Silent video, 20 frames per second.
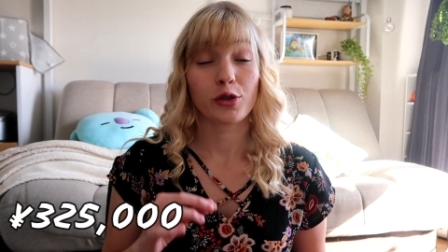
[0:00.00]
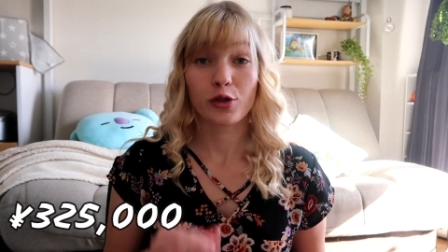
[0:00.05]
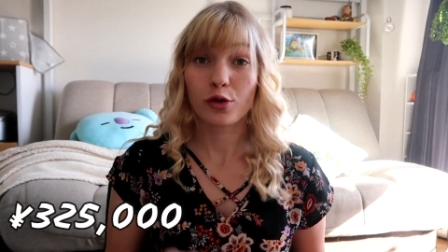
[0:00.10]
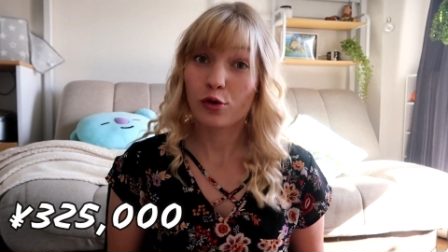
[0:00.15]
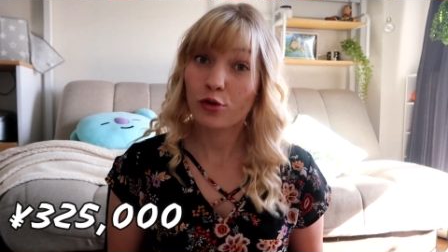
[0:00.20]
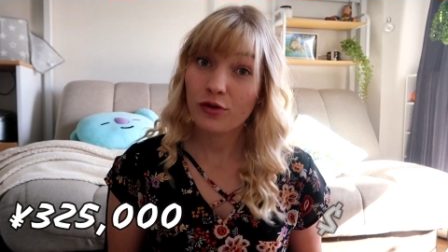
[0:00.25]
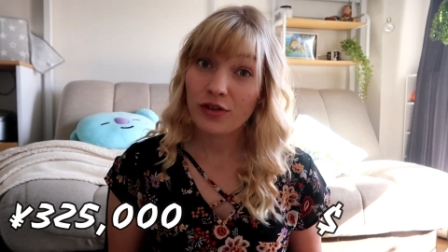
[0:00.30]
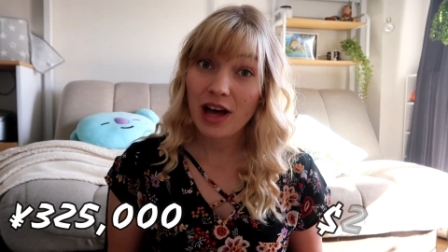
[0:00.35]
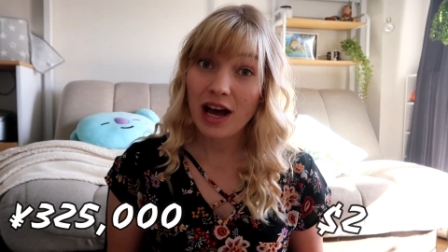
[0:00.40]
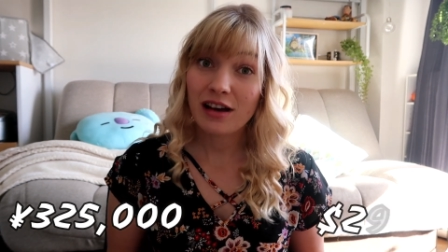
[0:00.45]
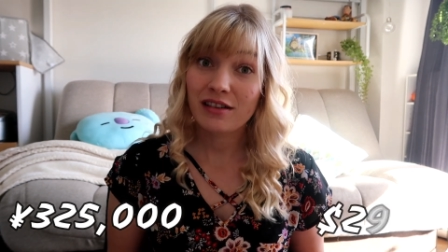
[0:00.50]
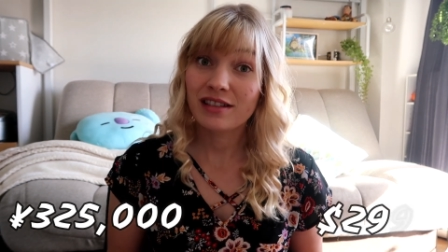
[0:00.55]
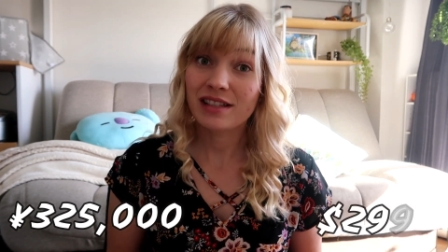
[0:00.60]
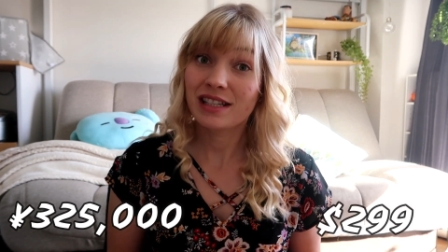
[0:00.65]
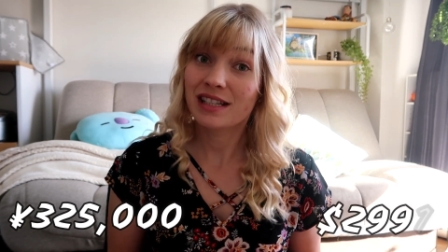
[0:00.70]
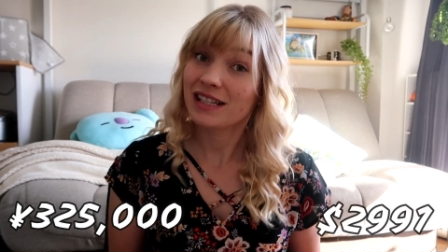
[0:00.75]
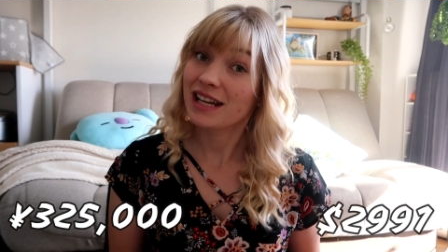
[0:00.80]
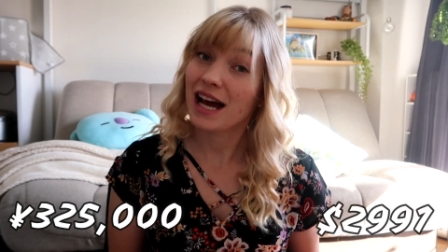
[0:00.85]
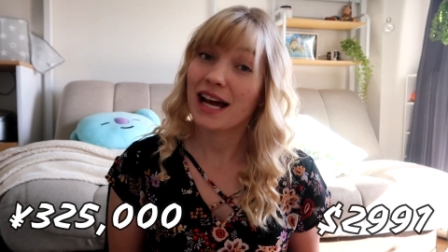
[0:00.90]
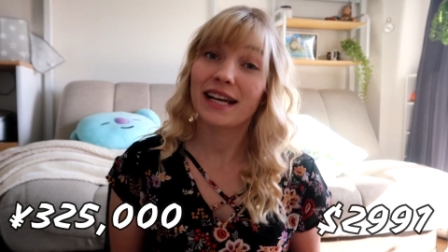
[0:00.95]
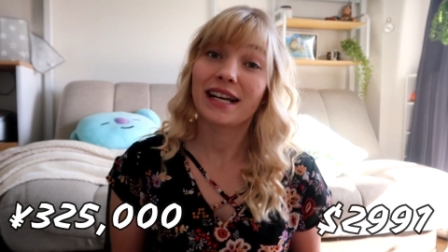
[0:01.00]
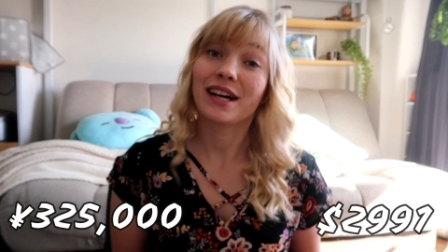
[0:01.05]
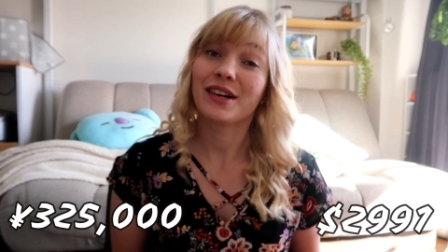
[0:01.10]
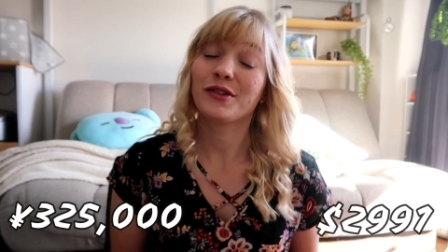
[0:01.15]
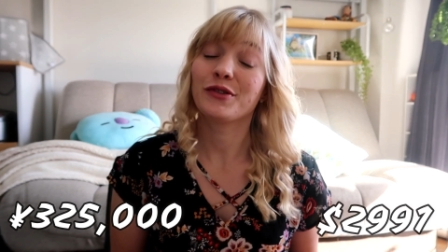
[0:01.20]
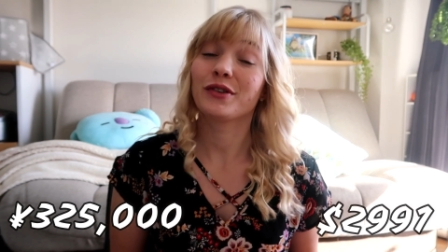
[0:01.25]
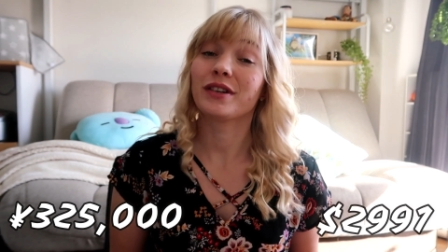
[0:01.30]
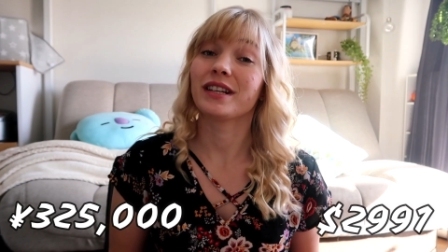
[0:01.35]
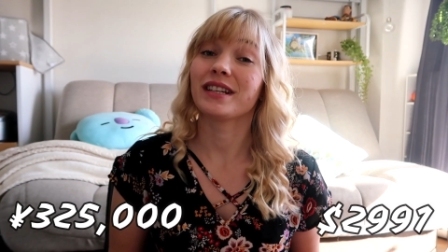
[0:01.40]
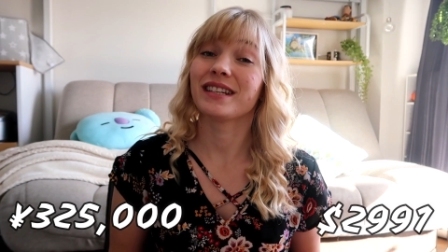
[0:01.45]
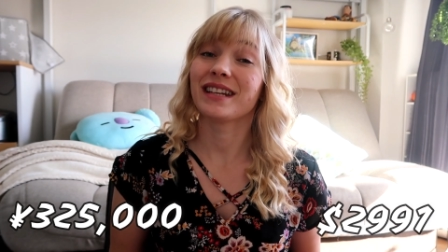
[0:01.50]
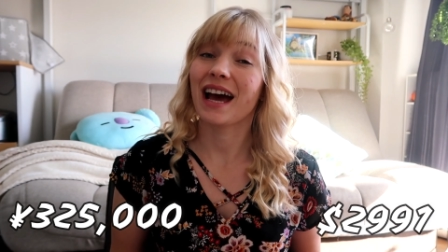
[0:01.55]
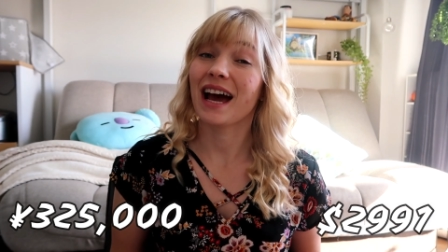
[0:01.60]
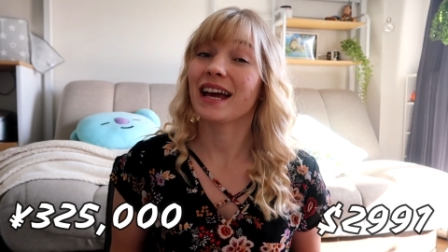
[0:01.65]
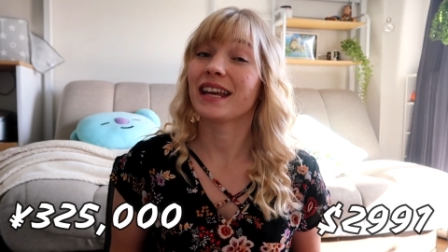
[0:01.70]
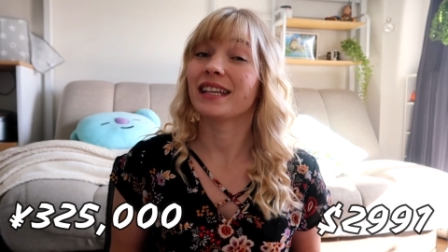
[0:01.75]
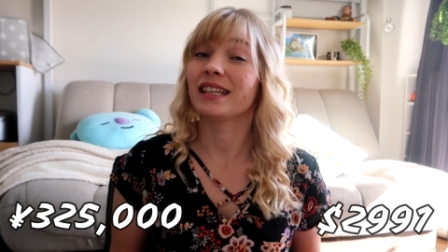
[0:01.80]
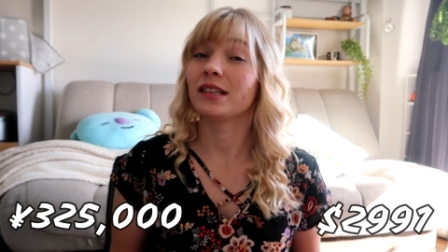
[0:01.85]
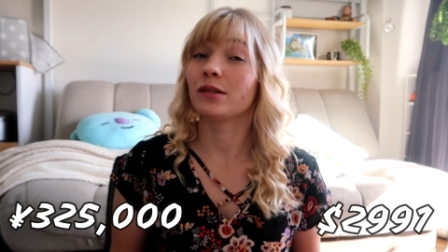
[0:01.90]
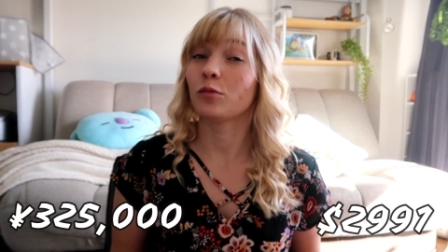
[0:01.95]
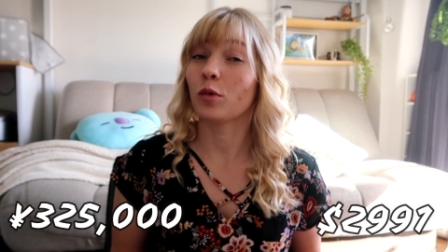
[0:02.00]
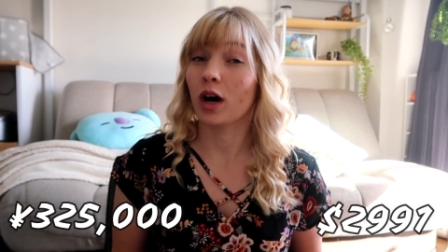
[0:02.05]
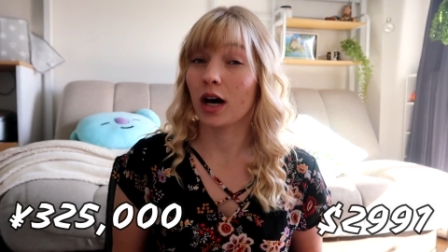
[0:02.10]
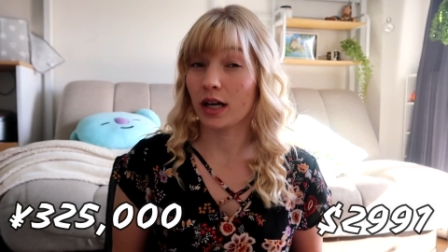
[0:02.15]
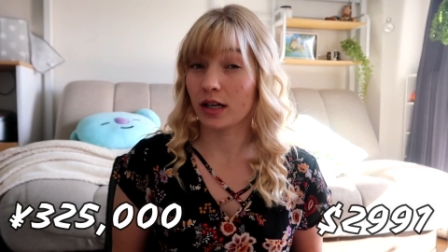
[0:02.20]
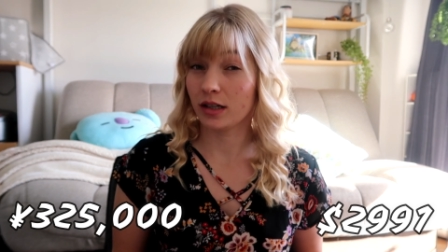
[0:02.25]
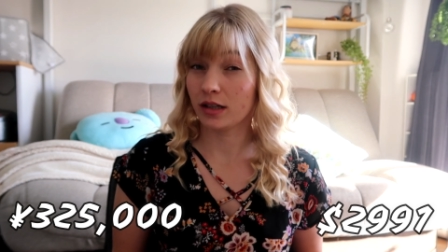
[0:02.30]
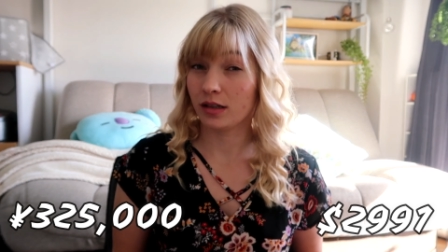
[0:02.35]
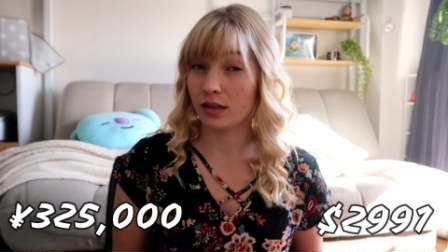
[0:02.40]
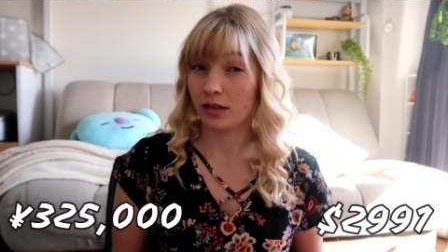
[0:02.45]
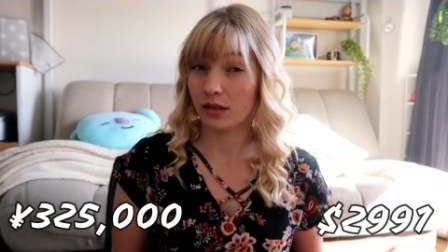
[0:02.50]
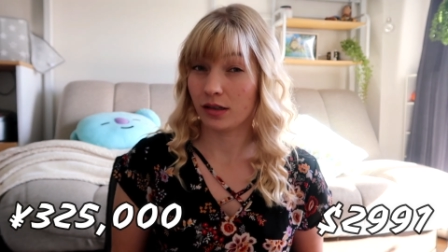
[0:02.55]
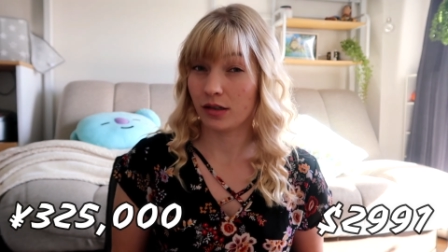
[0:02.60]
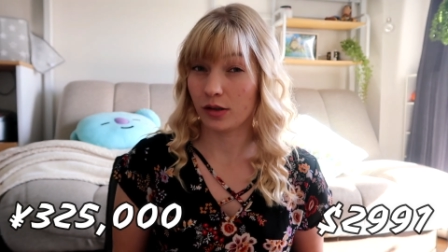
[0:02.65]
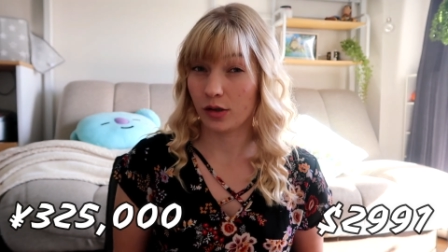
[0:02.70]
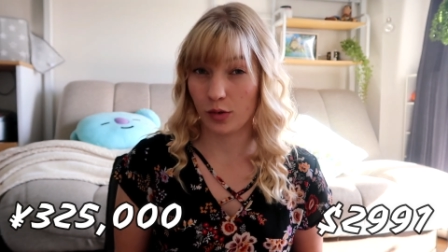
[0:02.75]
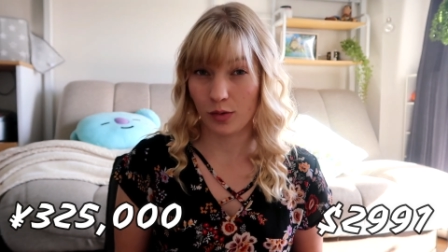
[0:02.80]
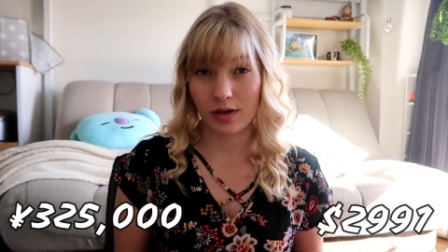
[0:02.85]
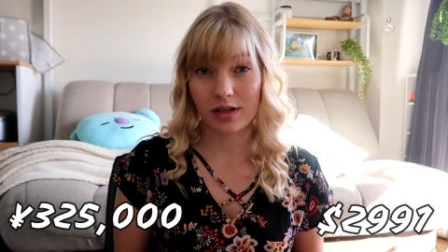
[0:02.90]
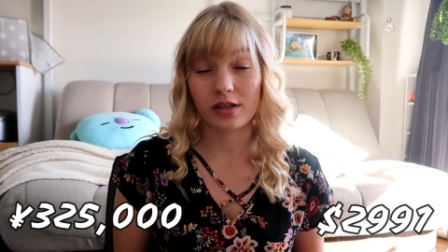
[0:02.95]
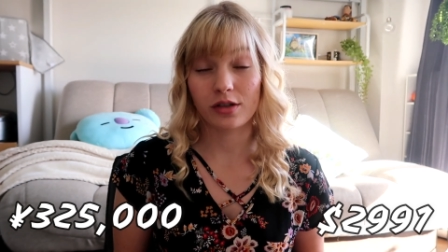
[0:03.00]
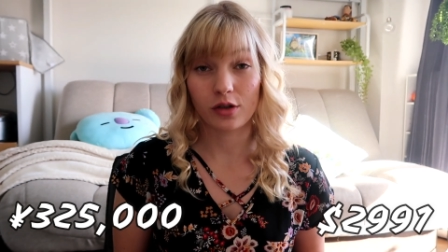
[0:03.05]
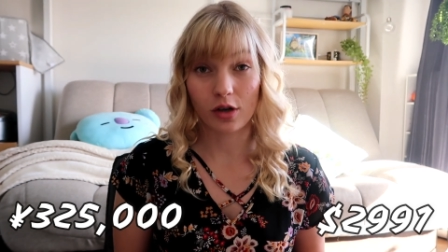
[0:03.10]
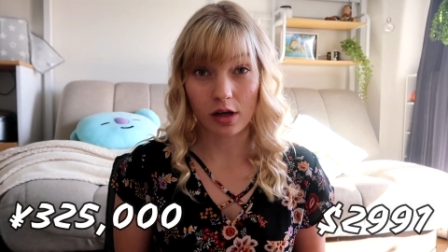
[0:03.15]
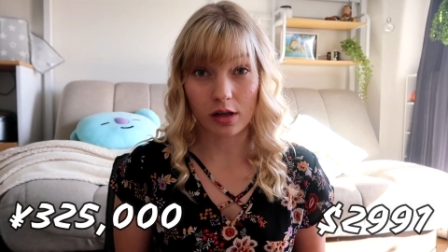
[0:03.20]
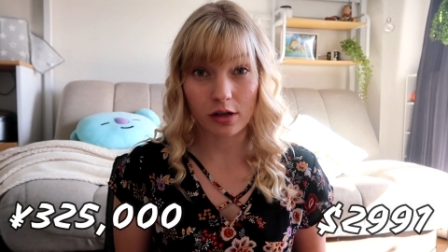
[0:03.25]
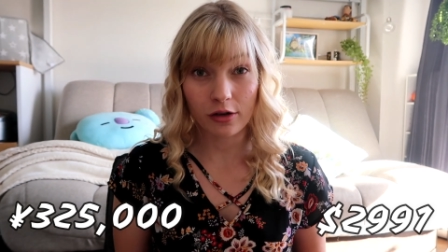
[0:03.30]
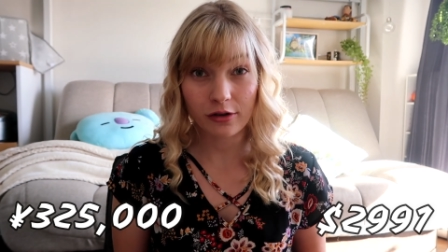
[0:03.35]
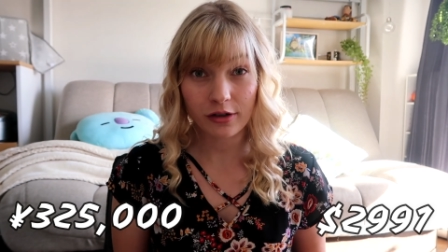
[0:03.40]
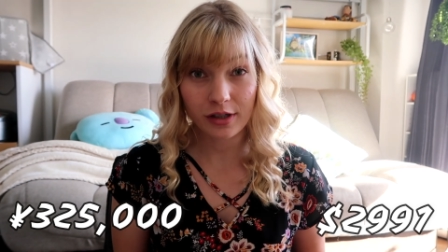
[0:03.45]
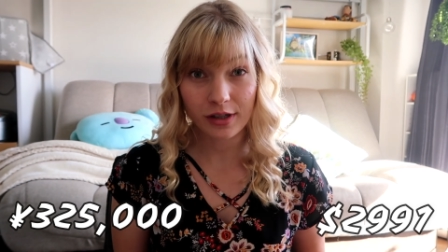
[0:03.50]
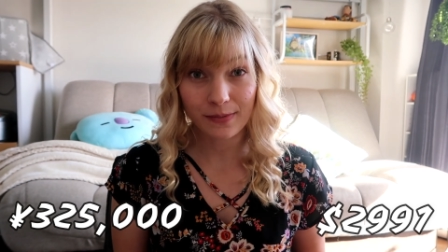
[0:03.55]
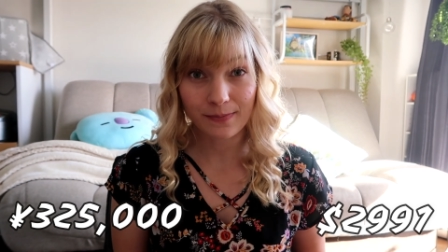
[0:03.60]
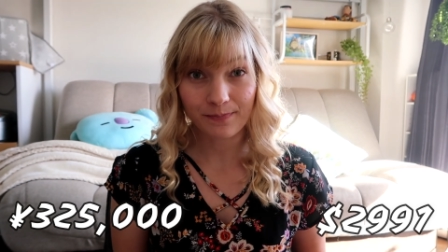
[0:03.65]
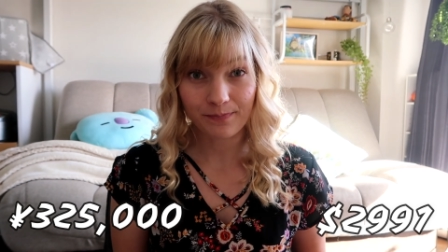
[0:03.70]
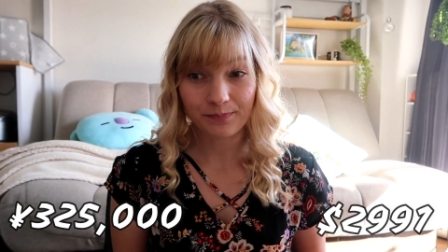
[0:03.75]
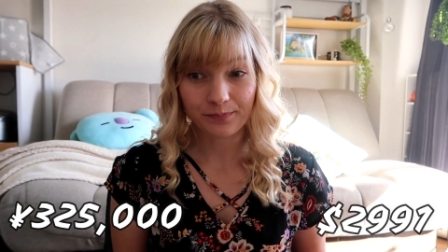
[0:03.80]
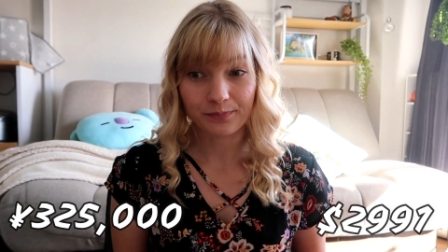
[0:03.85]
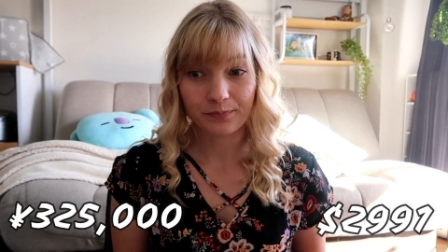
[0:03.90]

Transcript: 2,991 US dollars.